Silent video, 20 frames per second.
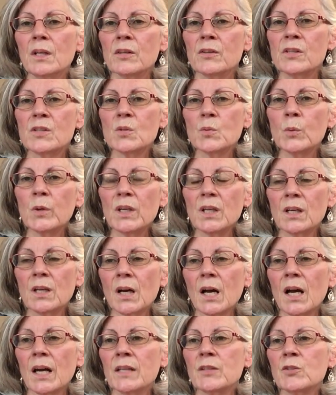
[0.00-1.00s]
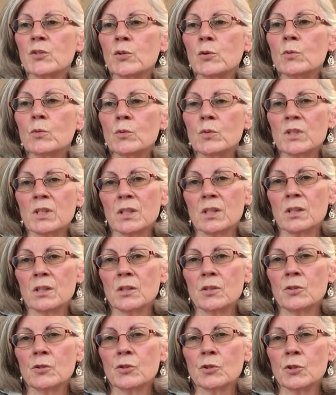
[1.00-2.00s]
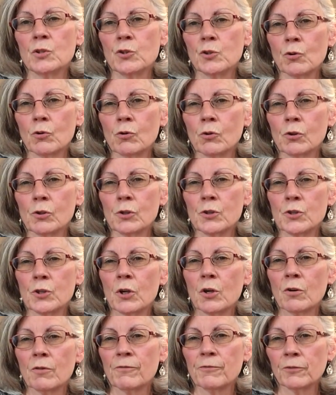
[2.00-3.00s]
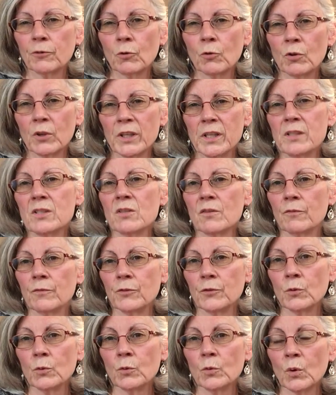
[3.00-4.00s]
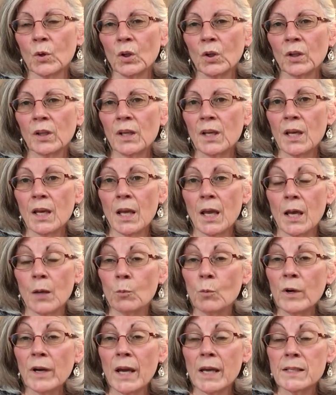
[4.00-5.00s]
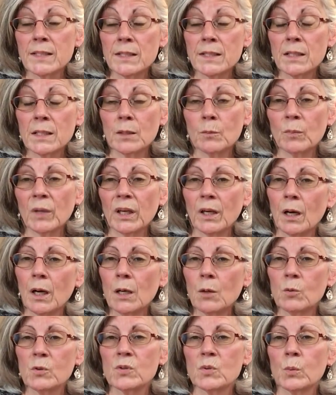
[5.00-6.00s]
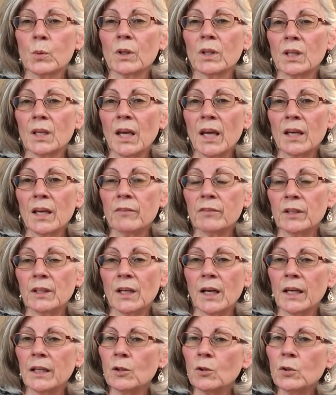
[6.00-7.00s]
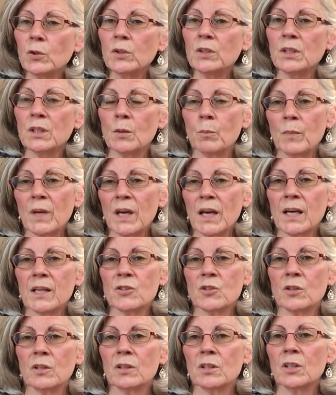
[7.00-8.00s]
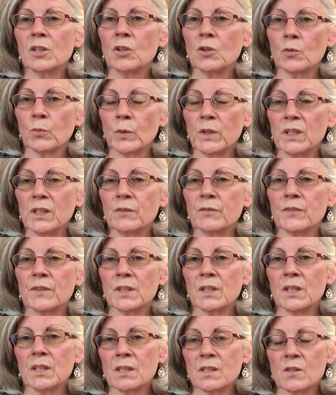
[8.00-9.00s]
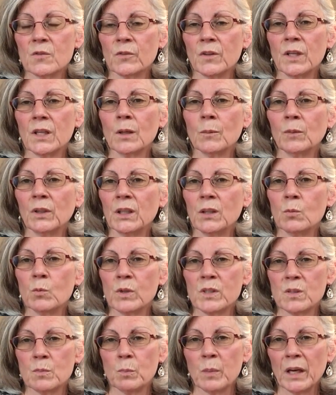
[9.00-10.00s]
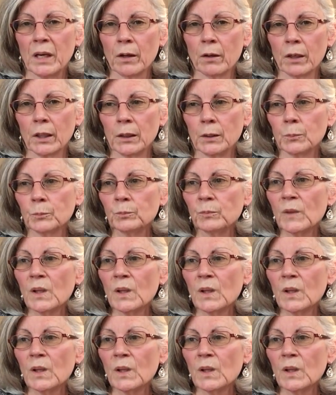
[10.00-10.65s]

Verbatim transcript: This week I tuned in to George Floyd's funeral, and when I did, my heart was really heavy. I couldn't imagine the grief that his family was bearing.